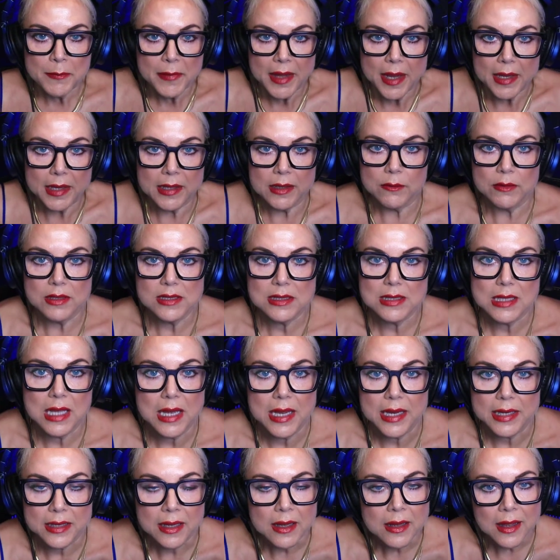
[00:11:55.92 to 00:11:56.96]
and it was
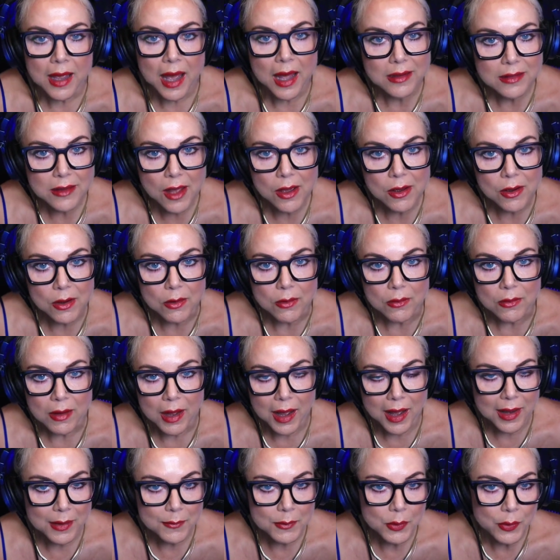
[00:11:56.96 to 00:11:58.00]
like, "Hello,
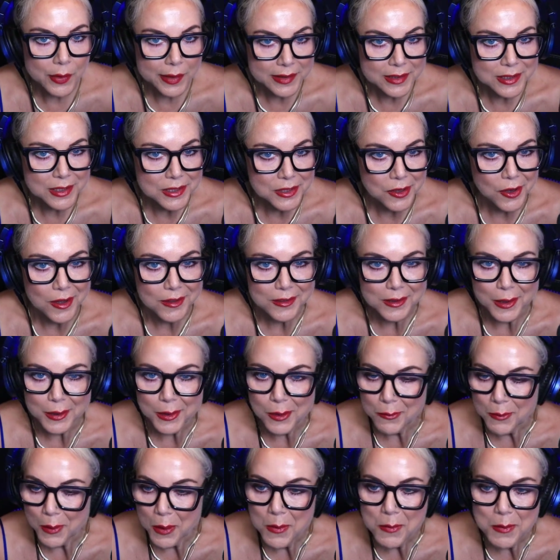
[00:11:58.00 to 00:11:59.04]
I'm going to talk like
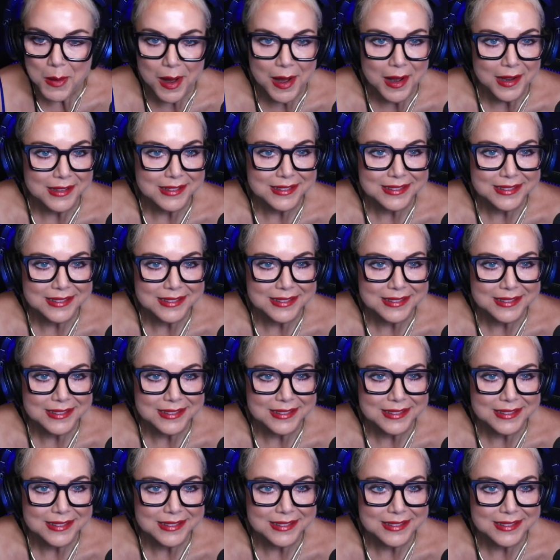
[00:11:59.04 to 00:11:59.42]
a robot,"